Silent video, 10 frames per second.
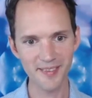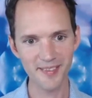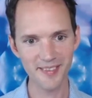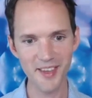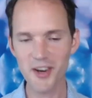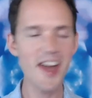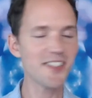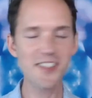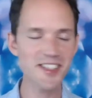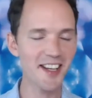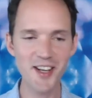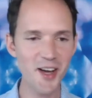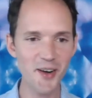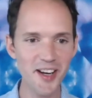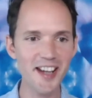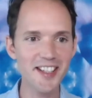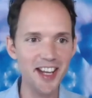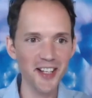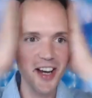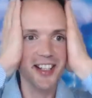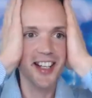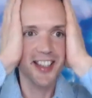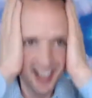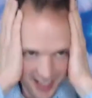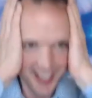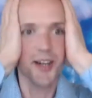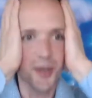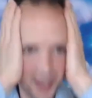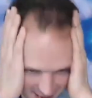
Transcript: Your head just said no. Okay, take your head like this and go like,